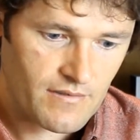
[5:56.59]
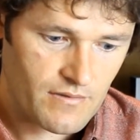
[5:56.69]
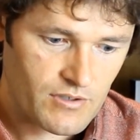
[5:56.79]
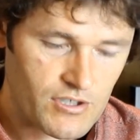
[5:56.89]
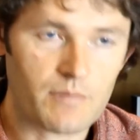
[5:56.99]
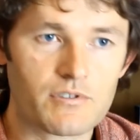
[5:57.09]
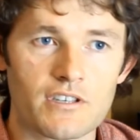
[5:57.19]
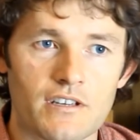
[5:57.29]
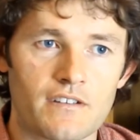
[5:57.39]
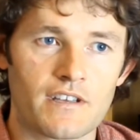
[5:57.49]

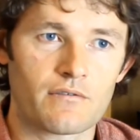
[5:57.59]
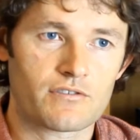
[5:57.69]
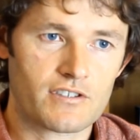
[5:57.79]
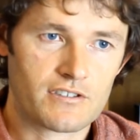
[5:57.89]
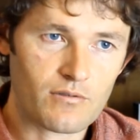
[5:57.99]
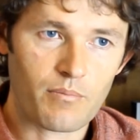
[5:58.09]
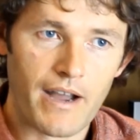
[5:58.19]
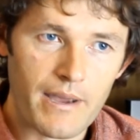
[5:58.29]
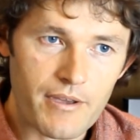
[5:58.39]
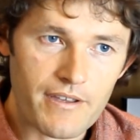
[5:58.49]
sheepskin, and there was this little
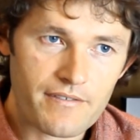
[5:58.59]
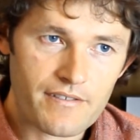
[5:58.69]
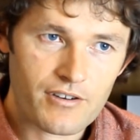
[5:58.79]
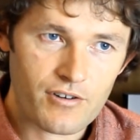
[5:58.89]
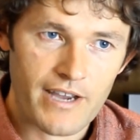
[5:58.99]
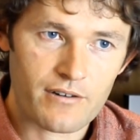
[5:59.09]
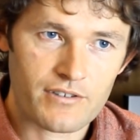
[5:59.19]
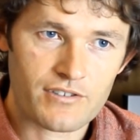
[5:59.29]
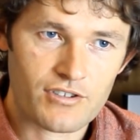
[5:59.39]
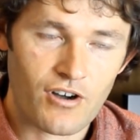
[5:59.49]
baby cradled
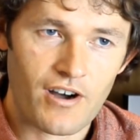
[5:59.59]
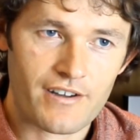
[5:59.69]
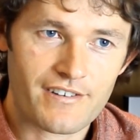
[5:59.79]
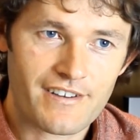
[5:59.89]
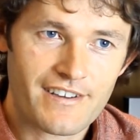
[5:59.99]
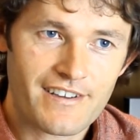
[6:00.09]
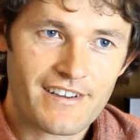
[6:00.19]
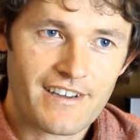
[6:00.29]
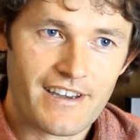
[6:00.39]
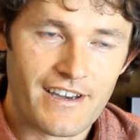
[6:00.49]
inside.
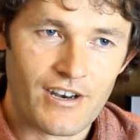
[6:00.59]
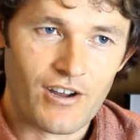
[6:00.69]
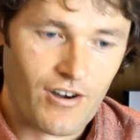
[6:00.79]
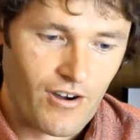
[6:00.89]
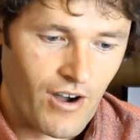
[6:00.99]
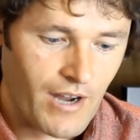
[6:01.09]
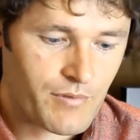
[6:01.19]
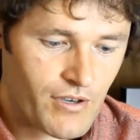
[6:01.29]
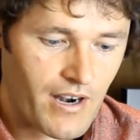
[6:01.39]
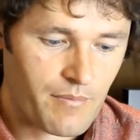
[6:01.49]
And I'd
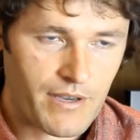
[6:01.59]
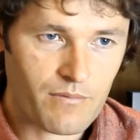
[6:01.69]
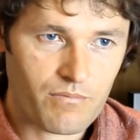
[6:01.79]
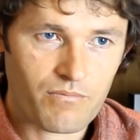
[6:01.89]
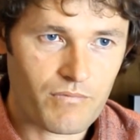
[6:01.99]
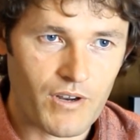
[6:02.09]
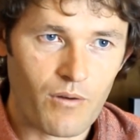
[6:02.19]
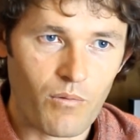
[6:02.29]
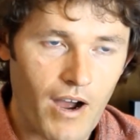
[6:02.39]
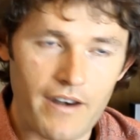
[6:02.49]
kind of been, you know,
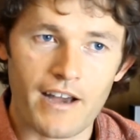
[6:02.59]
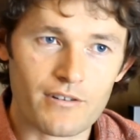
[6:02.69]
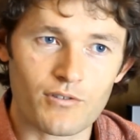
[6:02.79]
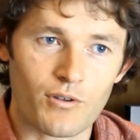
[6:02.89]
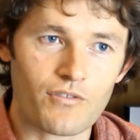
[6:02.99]
white-knuckled all